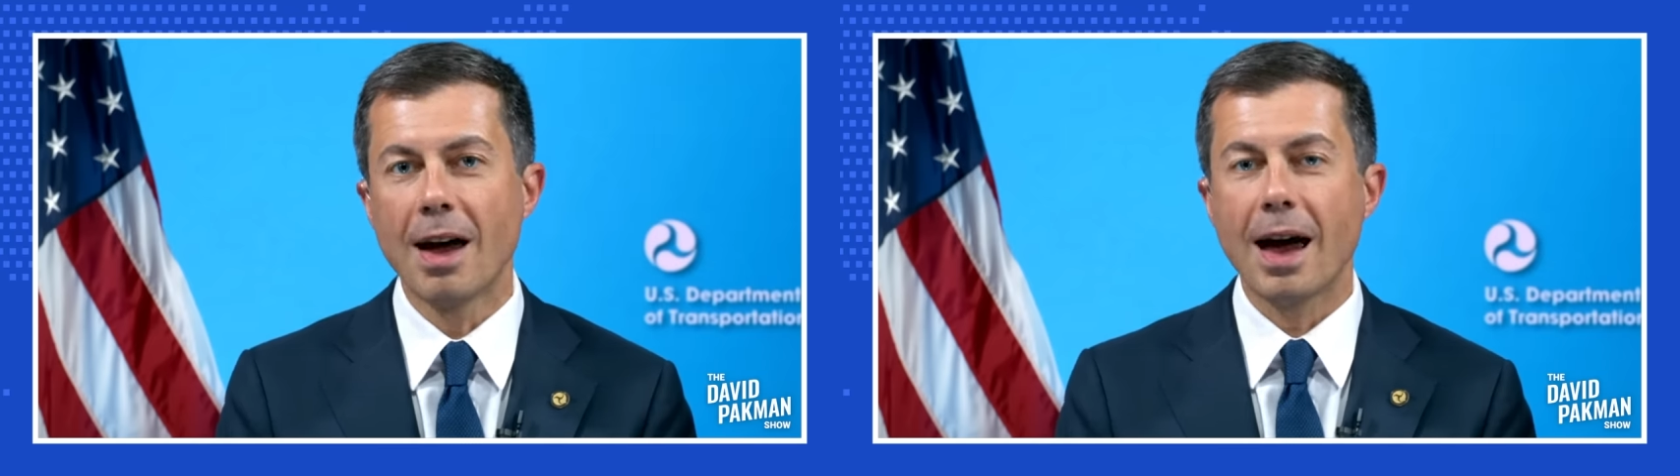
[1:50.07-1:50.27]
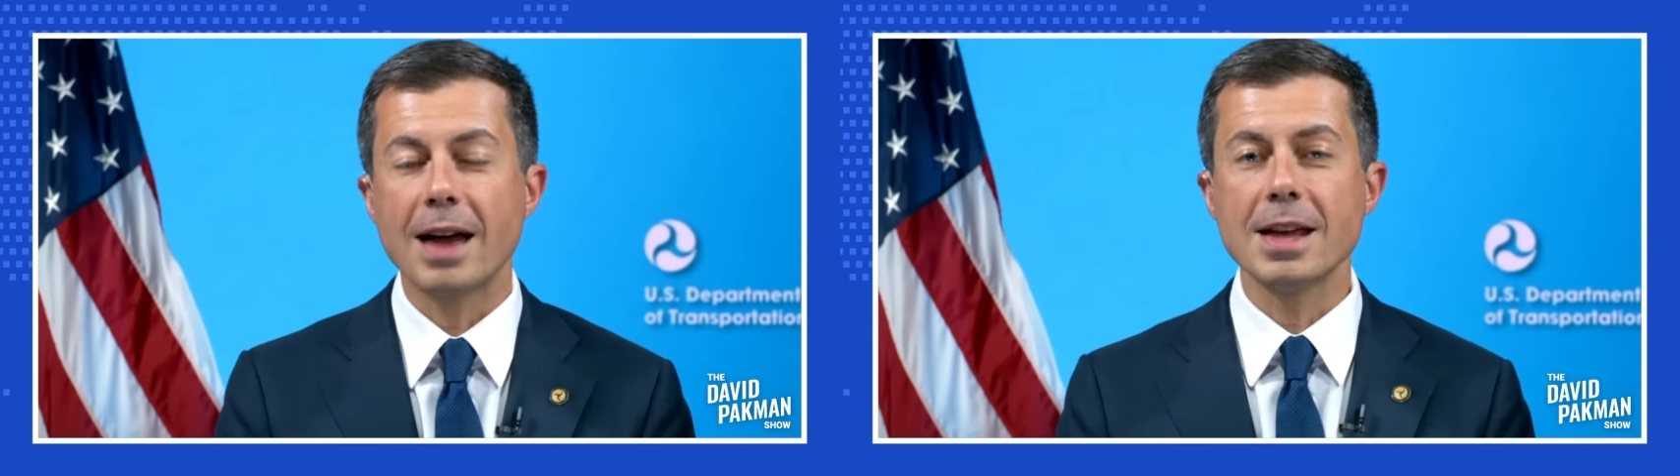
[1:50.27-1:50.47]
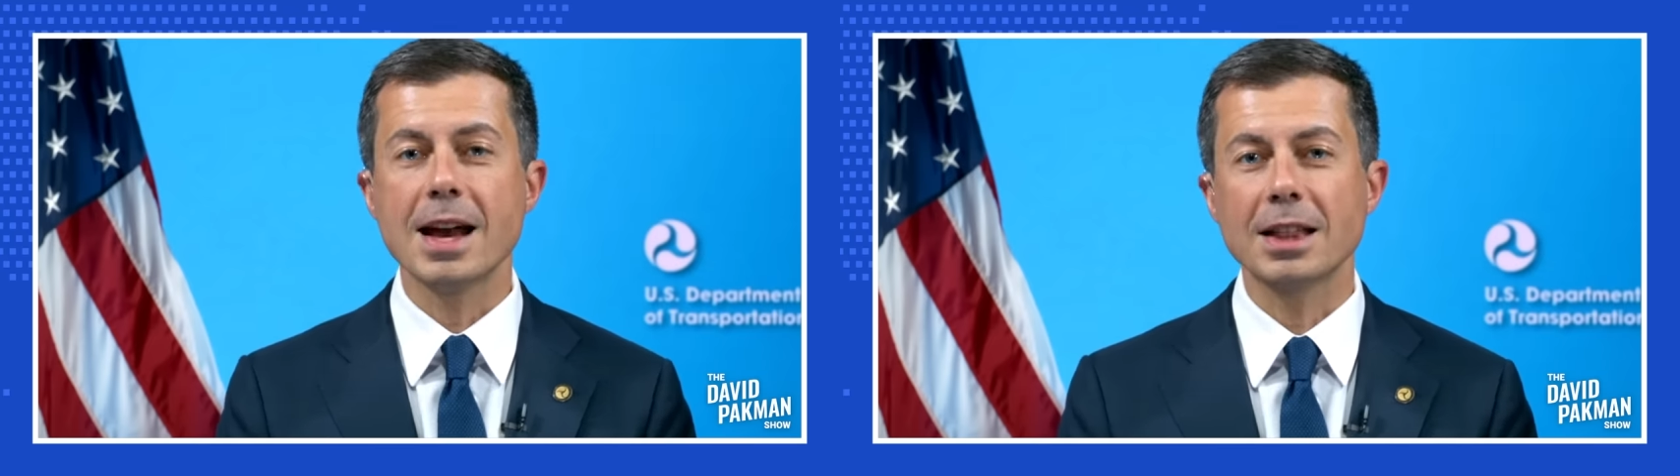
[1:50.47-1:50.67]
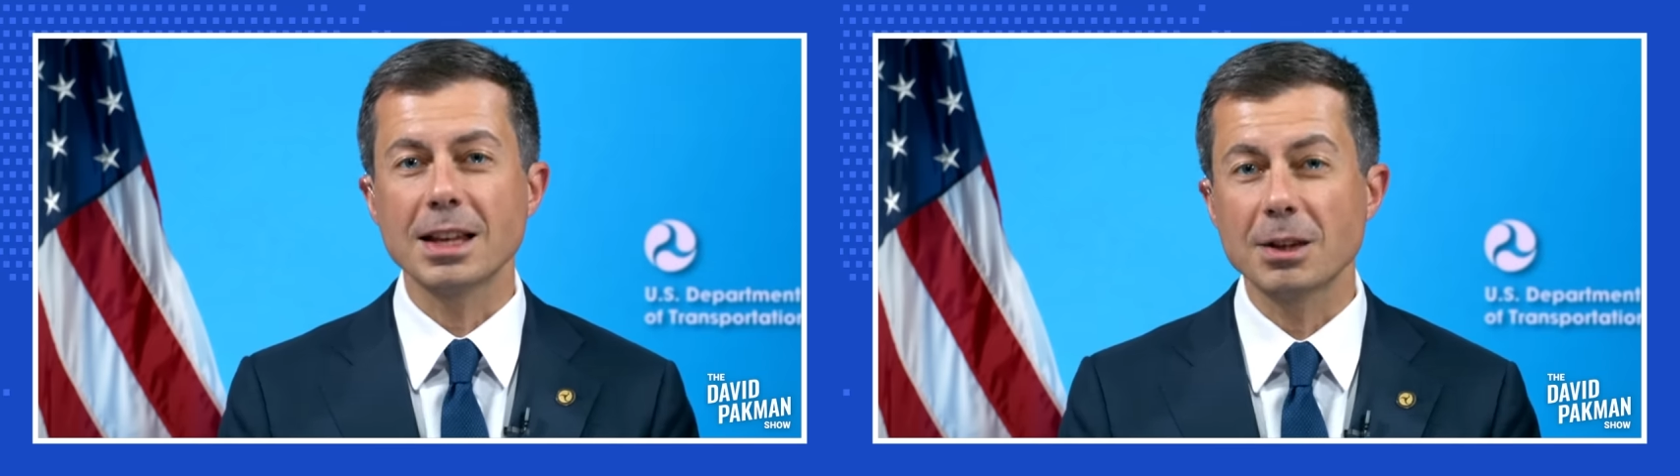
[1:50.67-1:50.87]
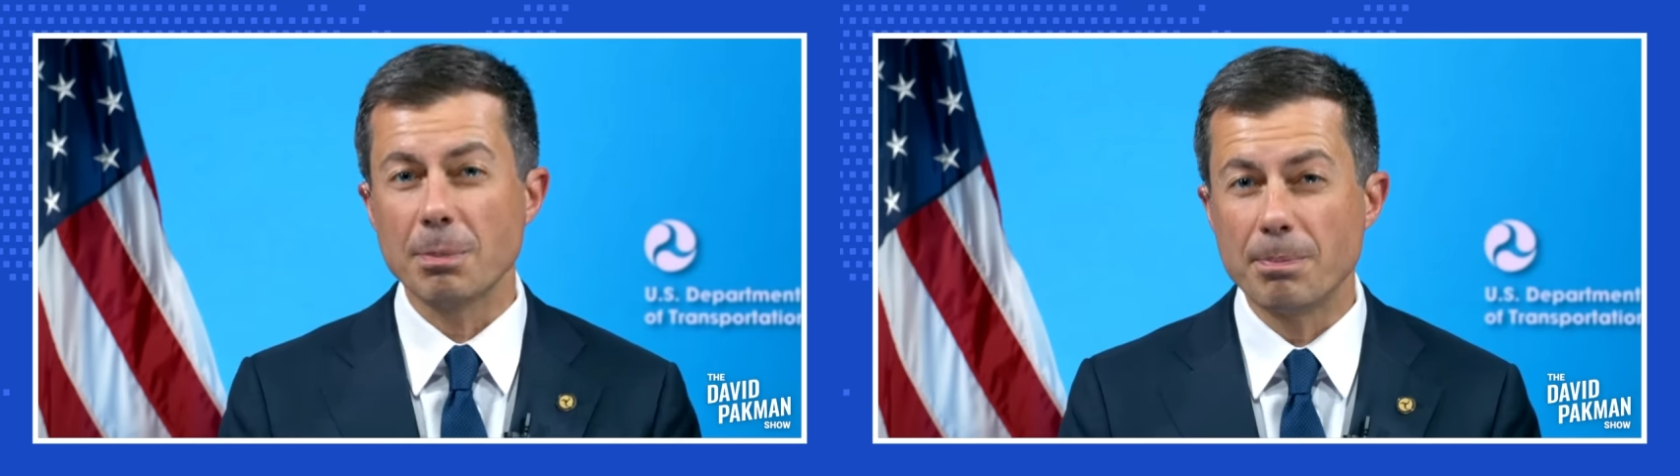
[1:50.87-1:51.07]
And then I
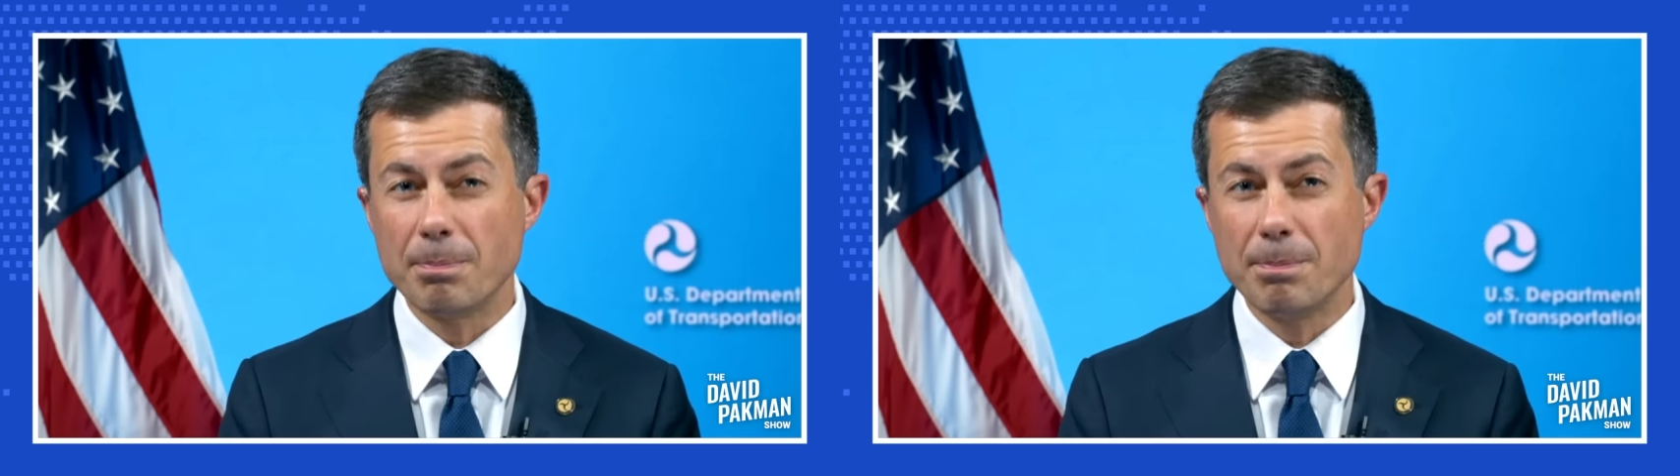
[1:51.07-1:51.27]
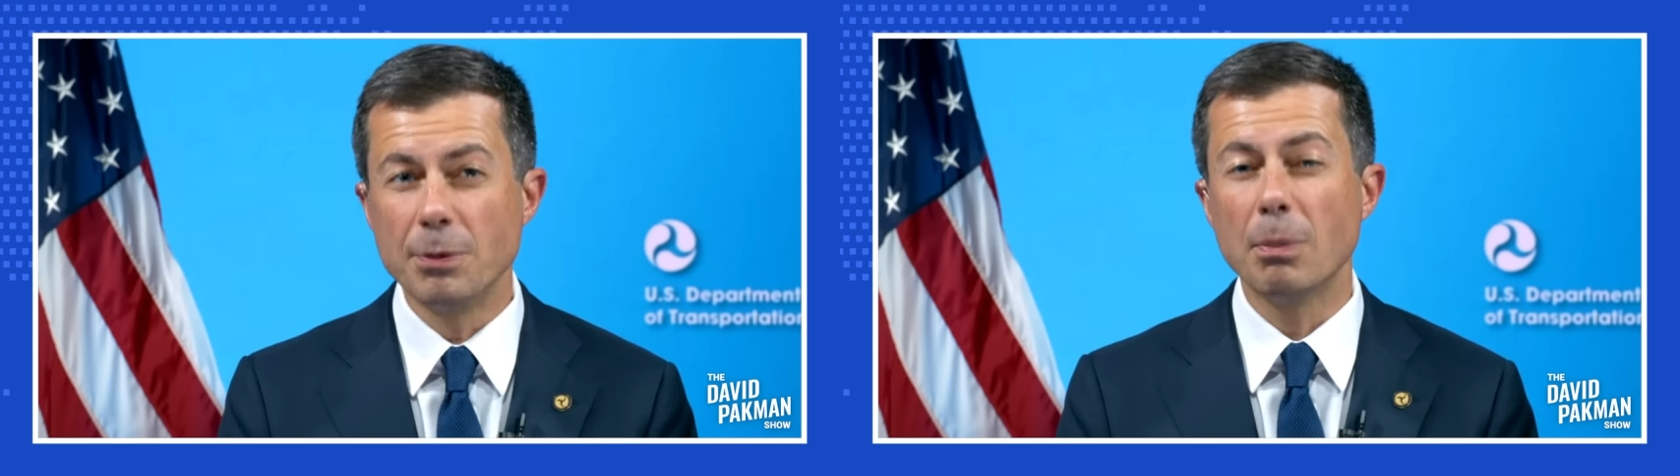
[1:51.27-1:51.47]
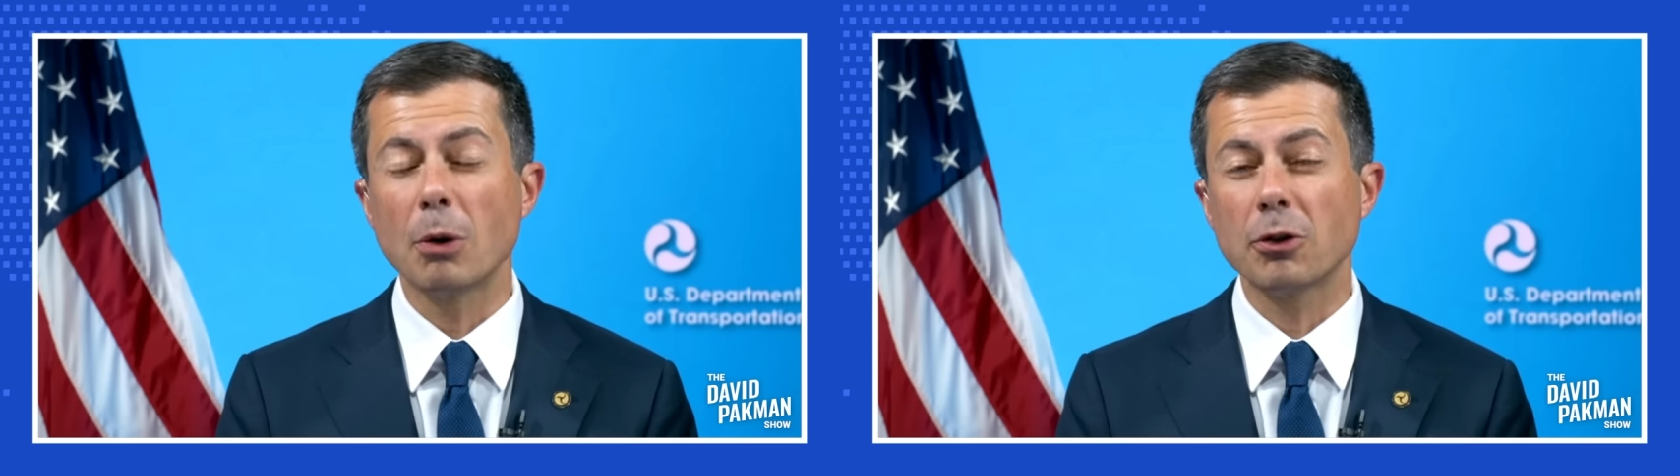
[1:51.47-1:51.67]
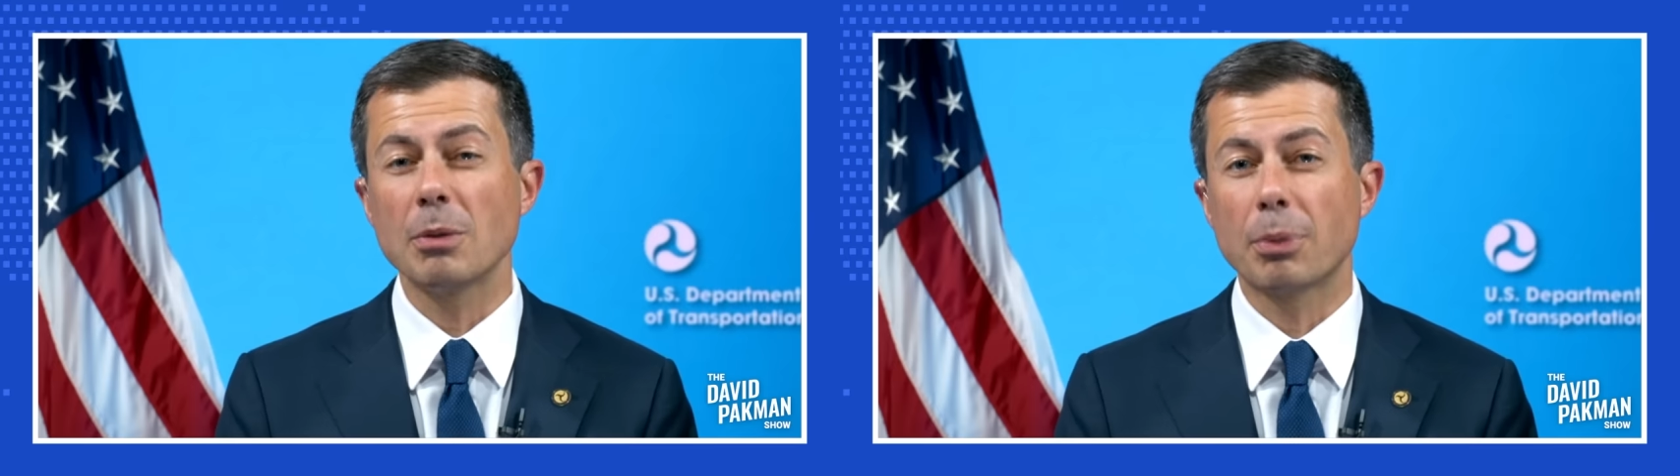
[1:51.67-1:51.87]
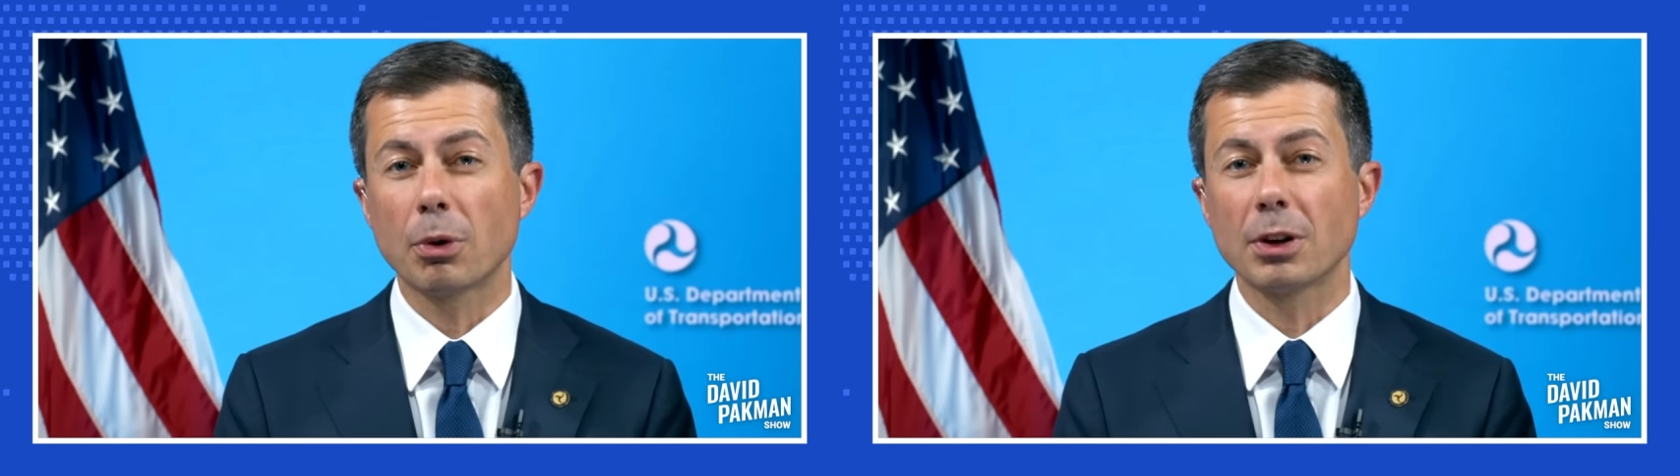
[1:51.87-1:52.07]
think the most
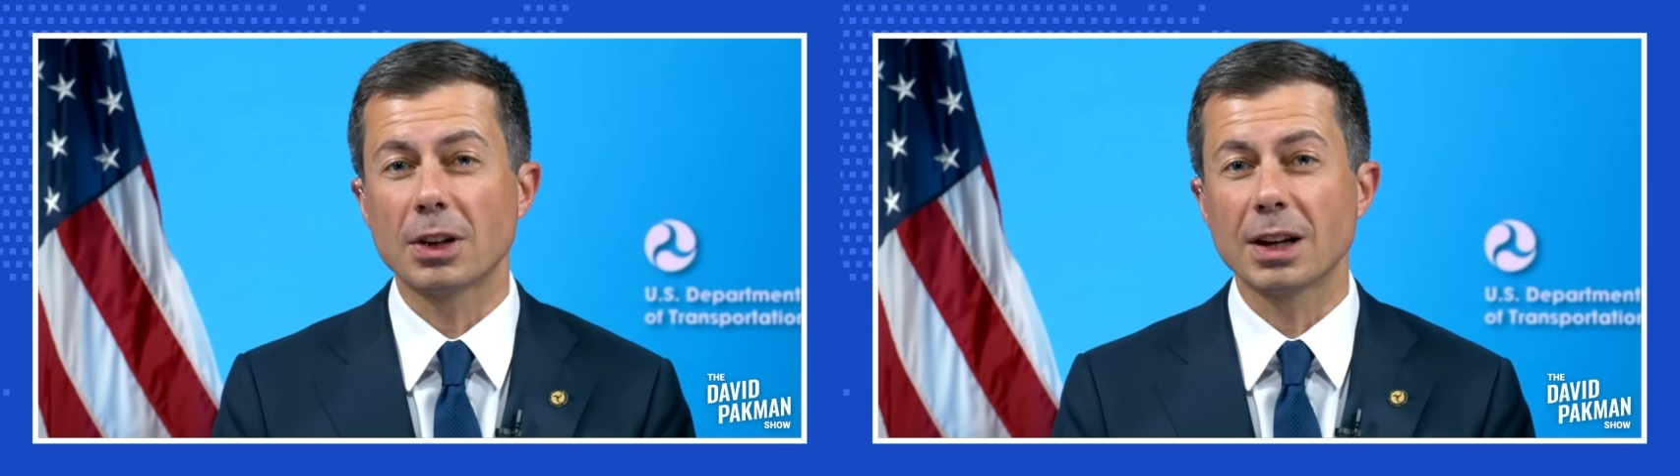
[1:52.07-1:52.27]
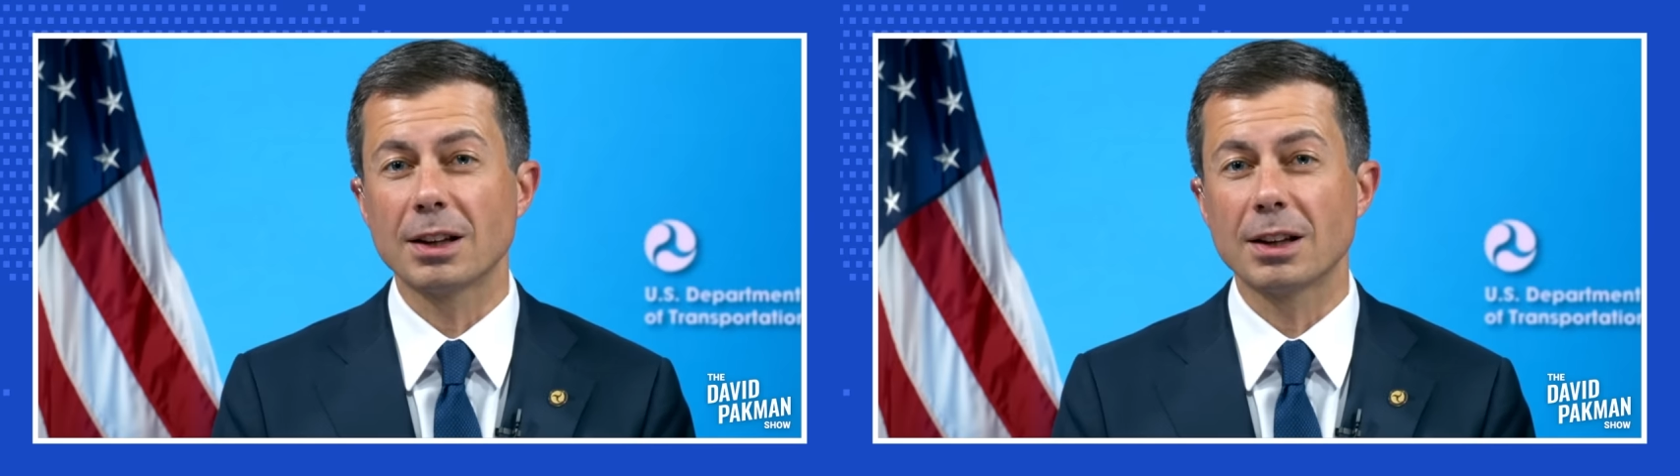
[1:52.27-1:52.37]
important thing